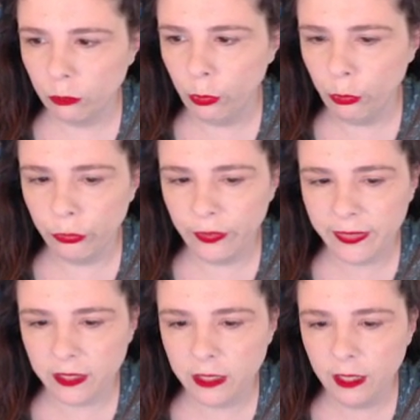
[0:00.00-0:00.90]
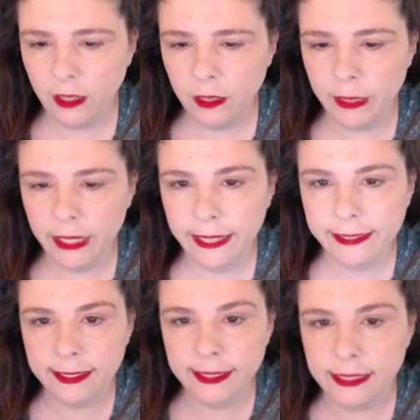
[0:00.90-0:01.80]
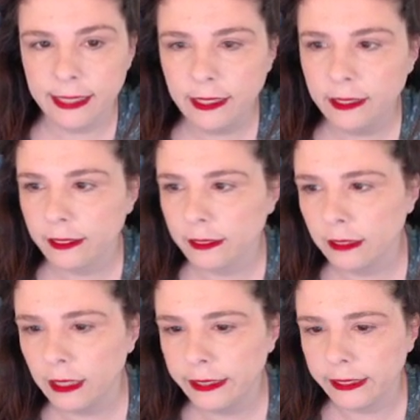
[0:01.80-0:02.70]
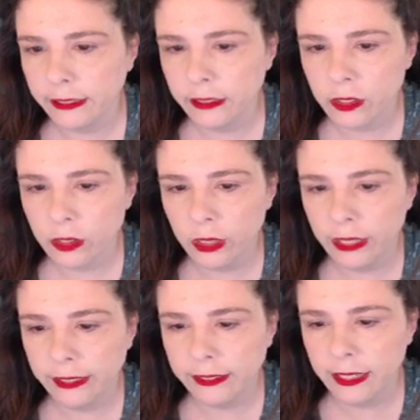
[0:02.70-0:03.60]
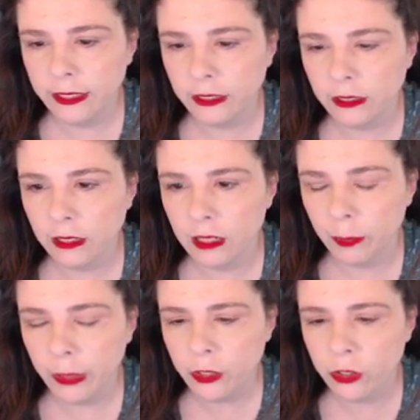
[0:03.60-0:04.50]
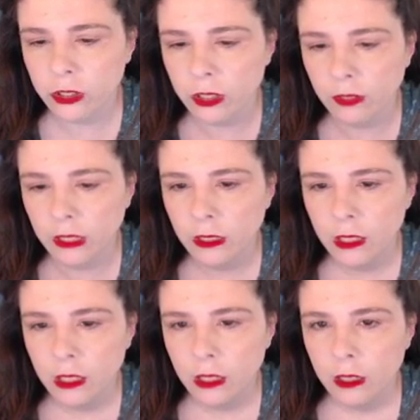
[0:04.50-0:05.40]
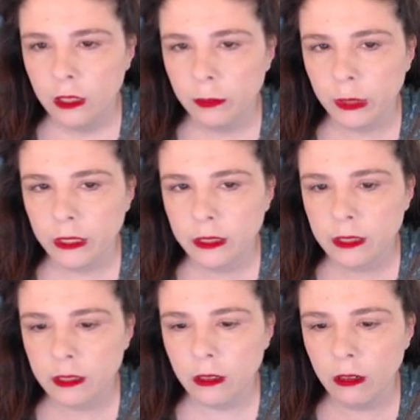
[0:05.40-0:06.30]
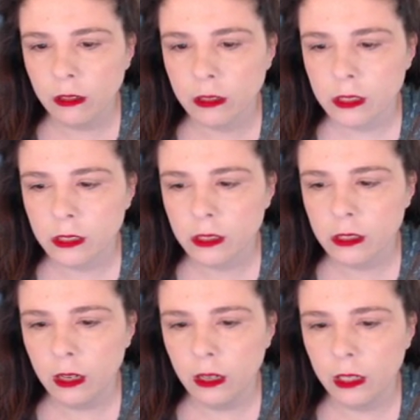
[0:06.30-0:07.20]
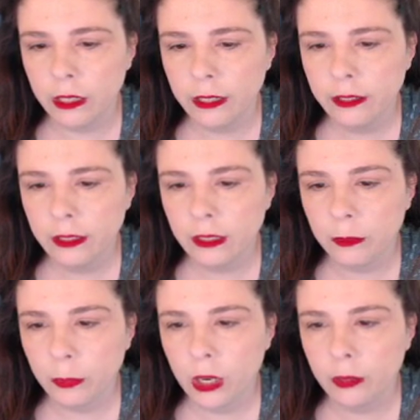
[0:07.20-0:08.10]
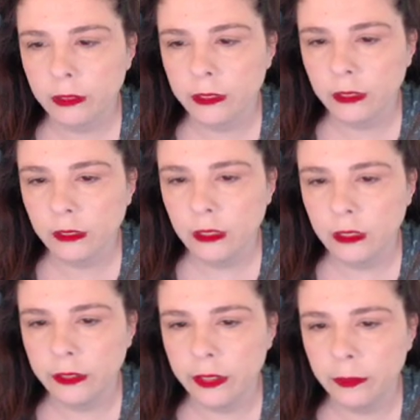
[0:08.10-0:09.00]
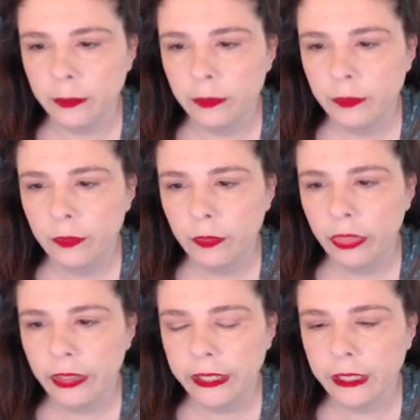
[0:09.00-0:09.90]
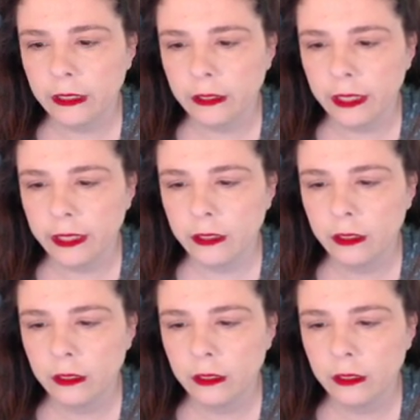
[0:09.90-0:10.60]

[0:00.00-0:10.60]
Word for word: roof. At the time, I hadn't seen anything like it, so I had taken a lot of pictures of it. But it's long since gone. I think I probably deleted them, thinking that